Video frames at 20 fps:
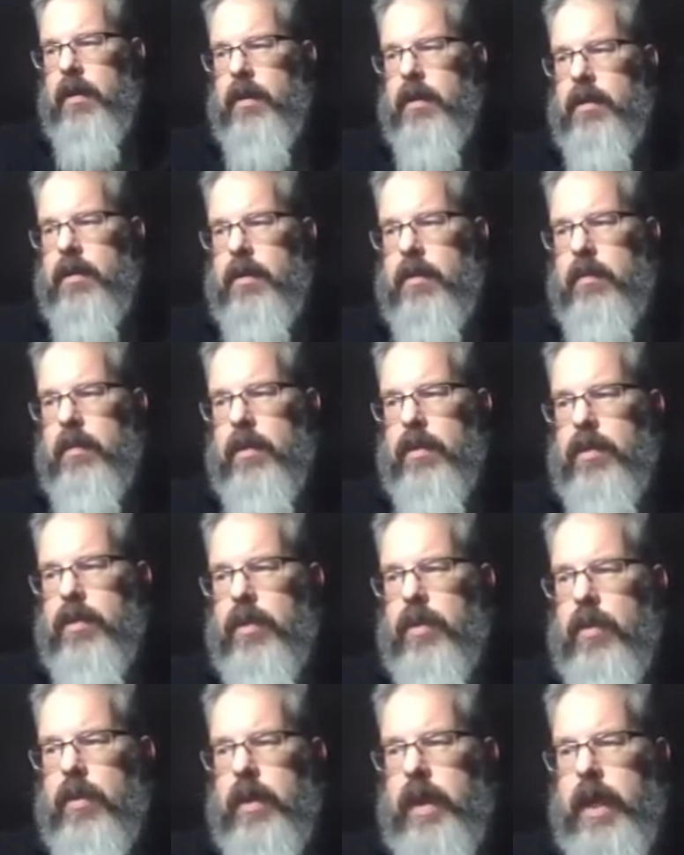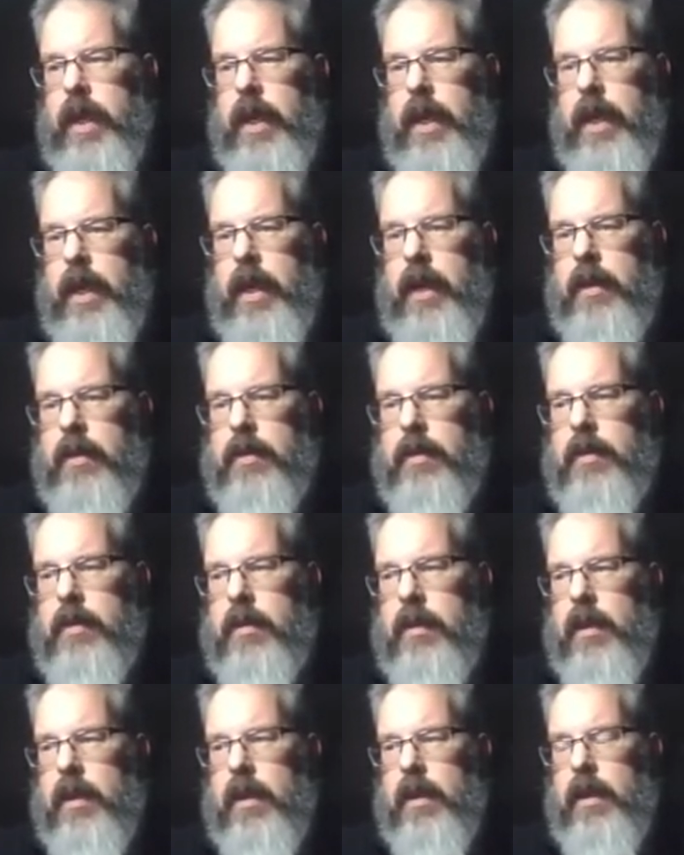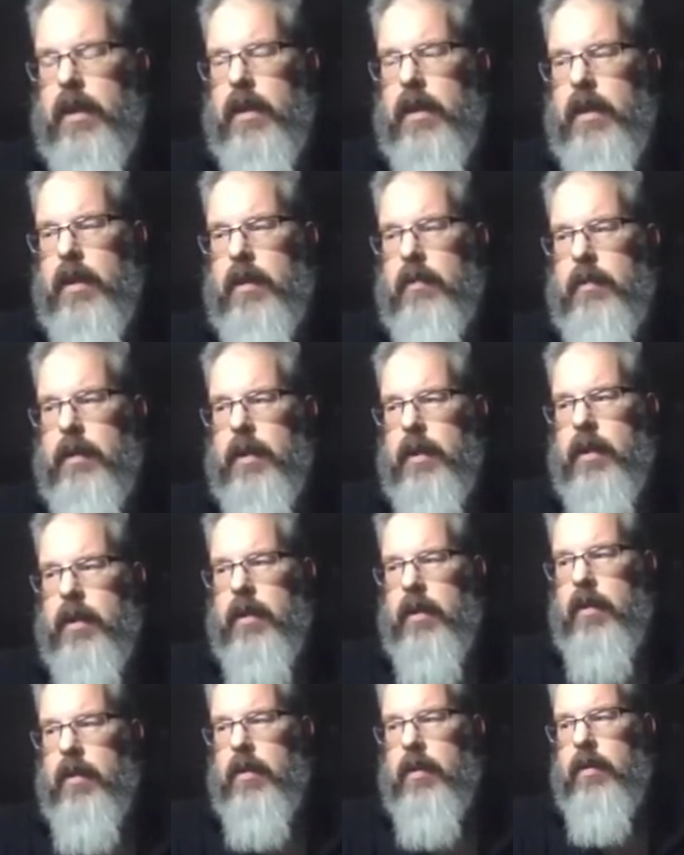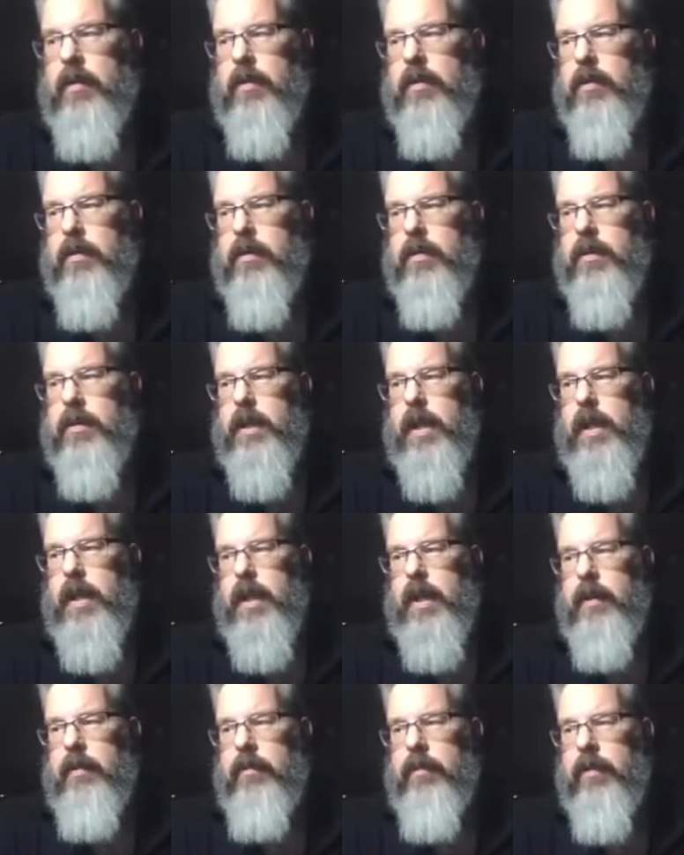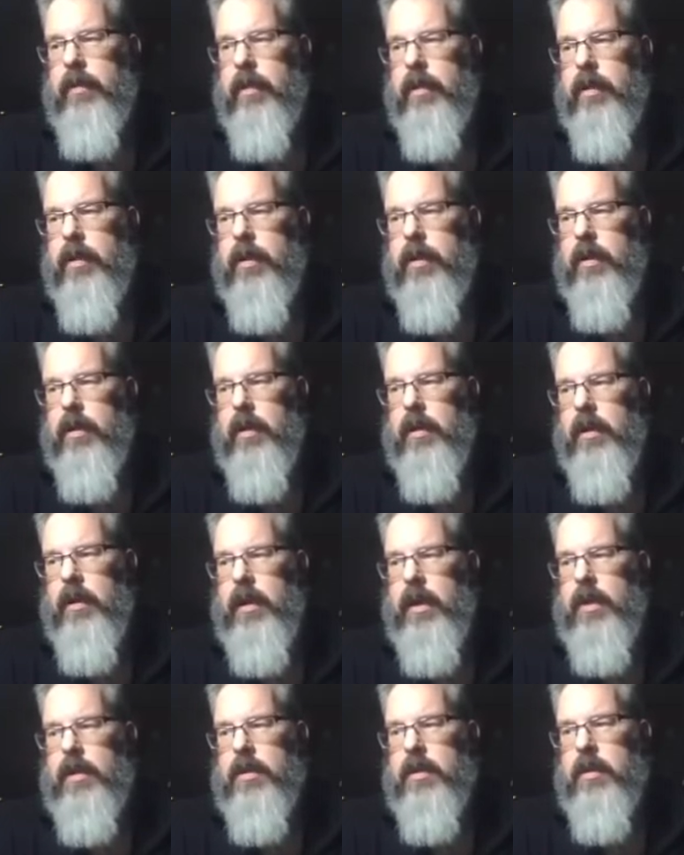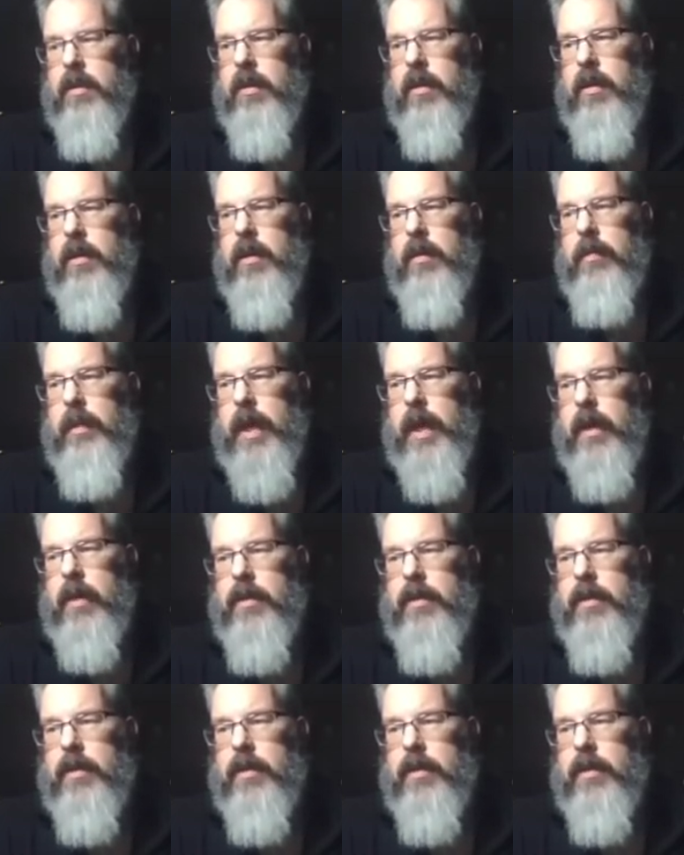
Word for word: So control key S, and then I'm going to call save as our callback.